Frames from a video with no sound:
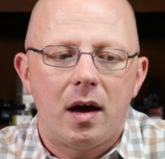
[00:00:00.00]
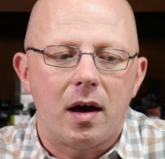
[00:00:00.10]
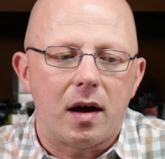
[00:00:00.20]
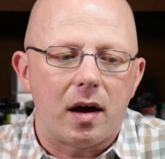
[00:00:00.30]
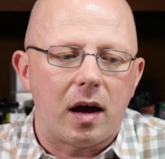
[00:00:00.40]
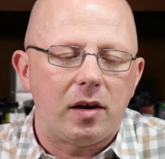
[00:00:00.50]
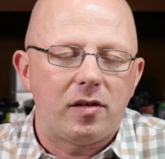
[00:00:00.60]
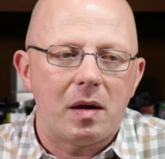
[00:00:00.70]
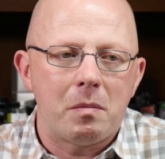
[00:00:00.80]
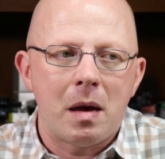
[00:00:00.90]
Uh, I'd
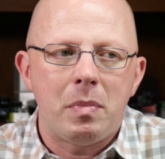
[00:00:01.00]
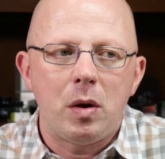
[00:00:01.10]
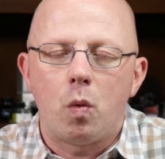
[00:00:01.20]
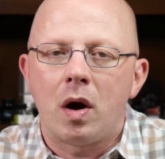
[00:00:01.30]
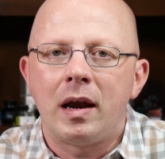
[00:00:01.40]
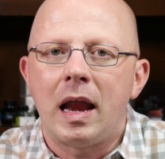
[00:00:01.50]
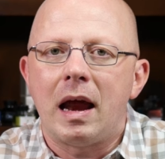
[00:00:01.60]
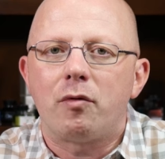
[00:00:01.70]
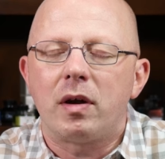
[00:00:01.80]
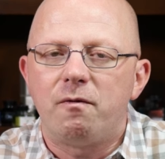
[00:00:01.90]
say maybe one in
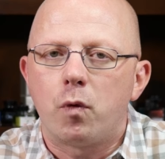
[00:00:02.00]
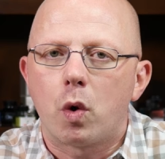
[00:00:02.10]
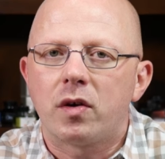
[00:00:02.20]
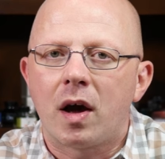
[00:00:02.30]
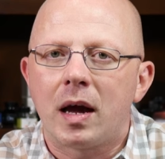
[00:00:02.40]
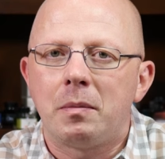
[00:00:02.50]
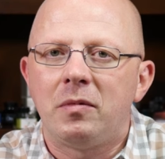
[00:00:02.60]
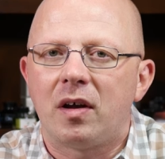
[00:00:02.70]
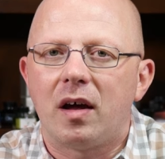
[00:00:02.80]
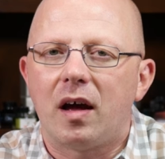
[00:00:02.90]
every four
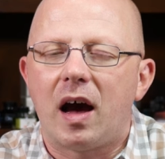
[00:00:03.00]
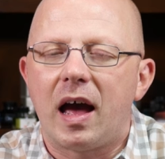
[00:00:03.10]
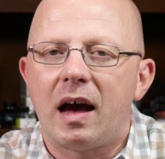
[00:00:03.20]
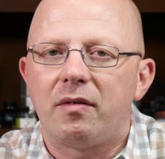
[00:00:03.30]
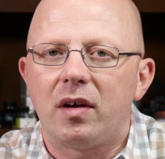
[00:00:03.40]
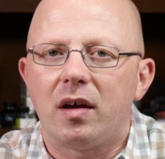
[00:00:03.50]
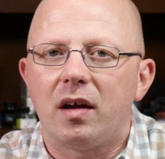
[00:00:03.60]
times I have a,